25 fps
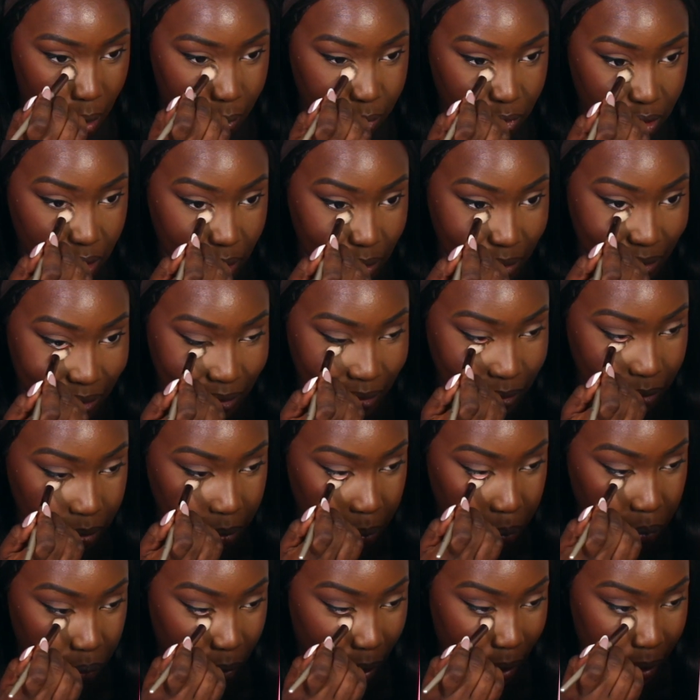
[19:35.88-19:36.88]
I'm just
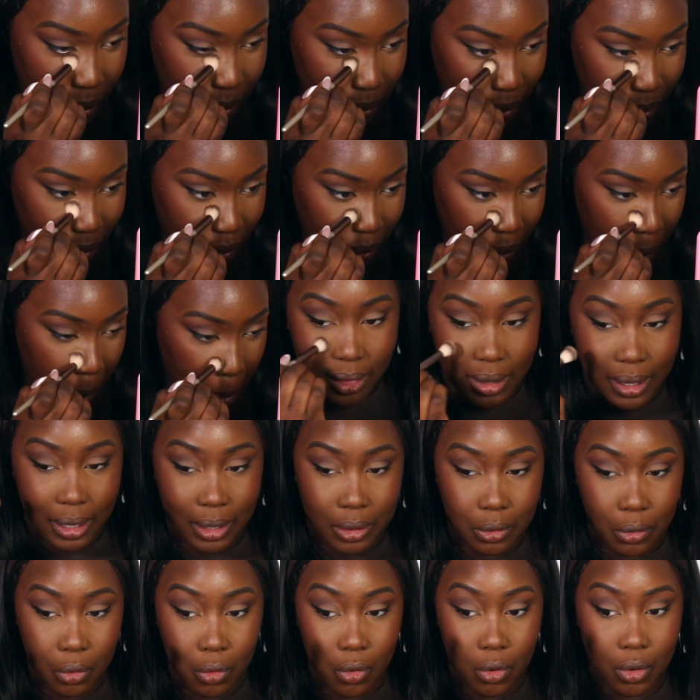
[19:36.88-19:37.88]
brightening the
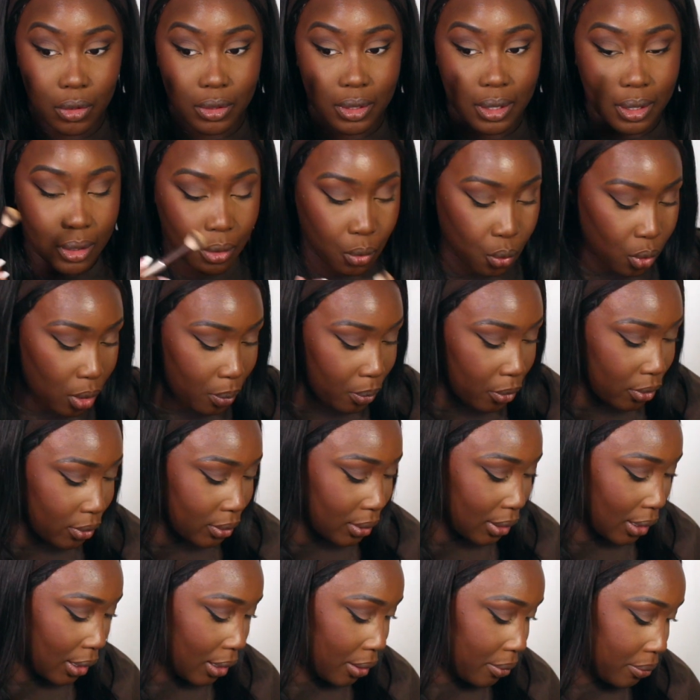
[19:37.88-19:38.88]
inner corner one more
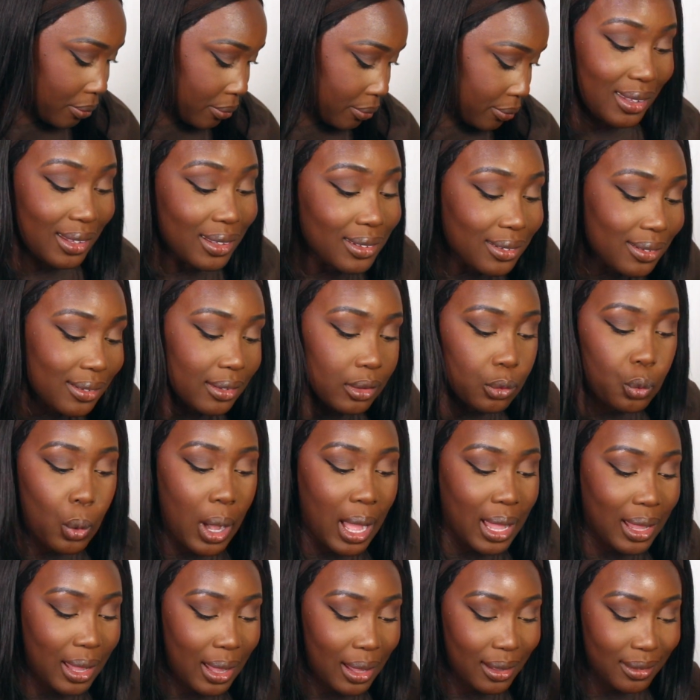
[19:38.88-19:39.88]
time. This is
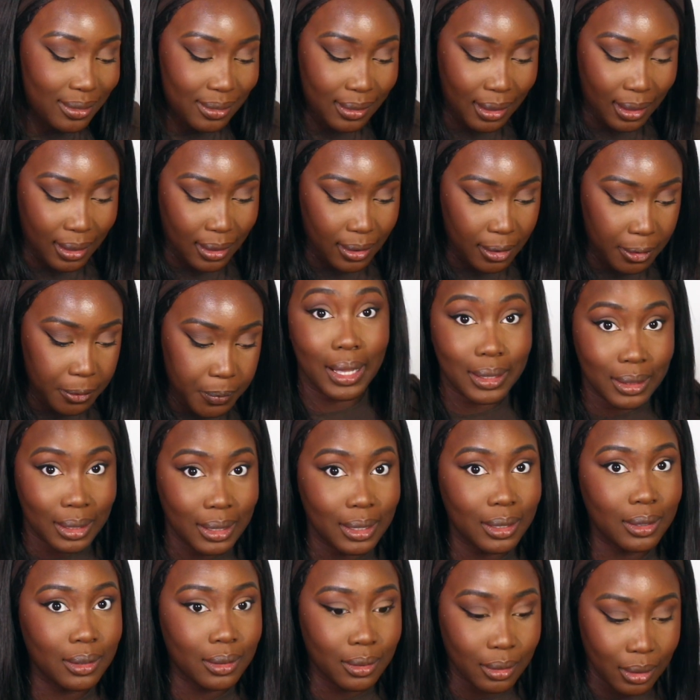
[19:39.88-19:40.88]
why I say I
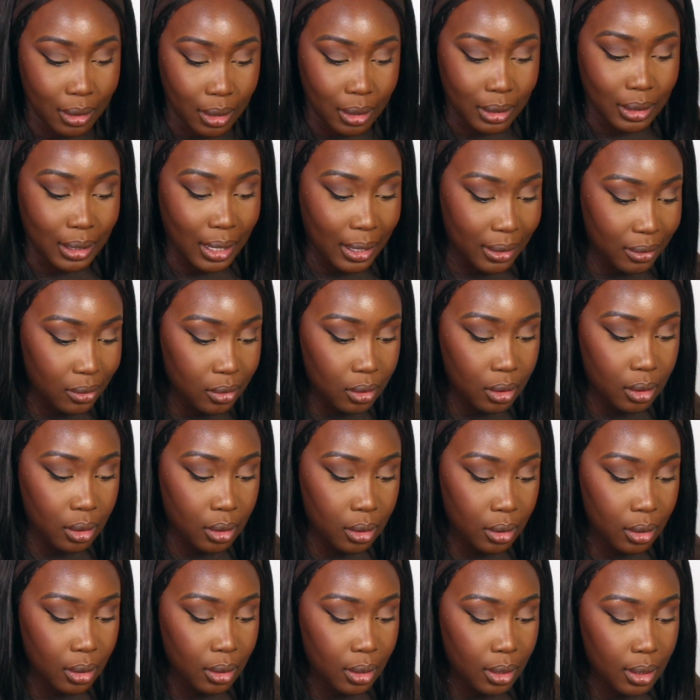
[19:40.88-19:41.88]
need a lighter
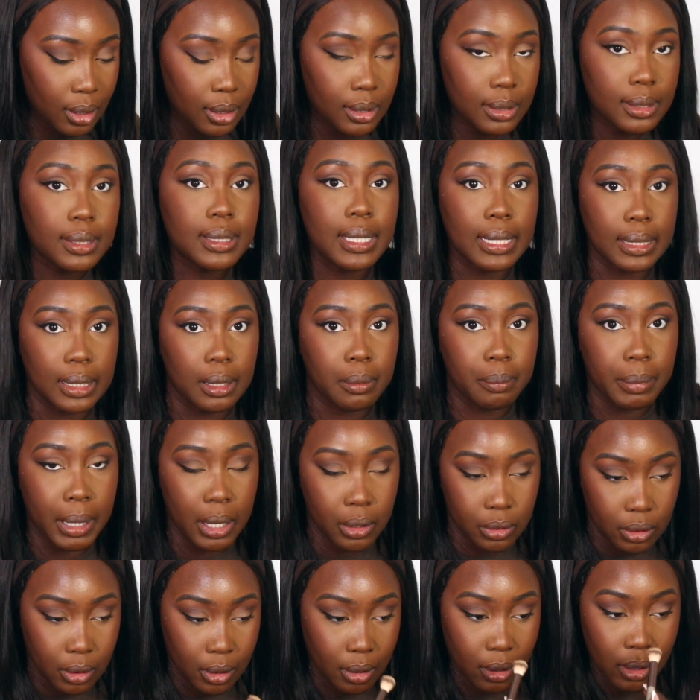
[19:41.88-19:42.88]
setting
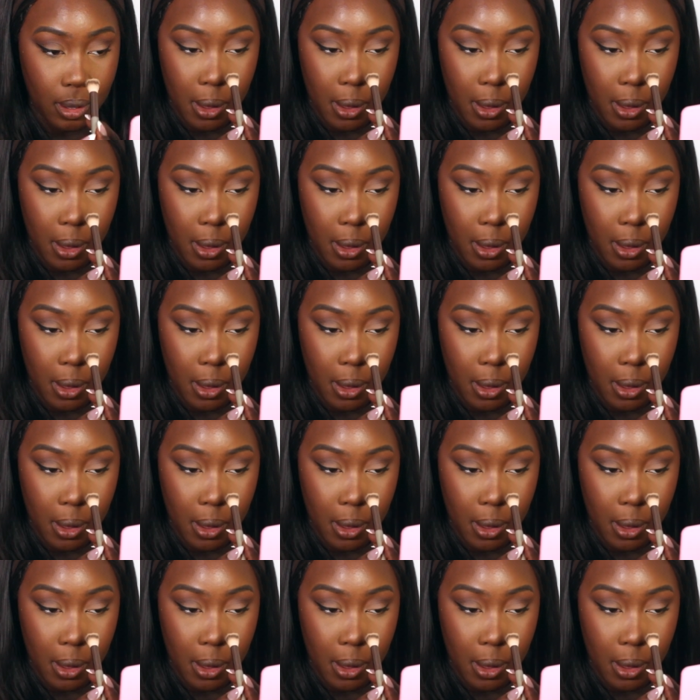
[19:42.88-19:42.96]
powder,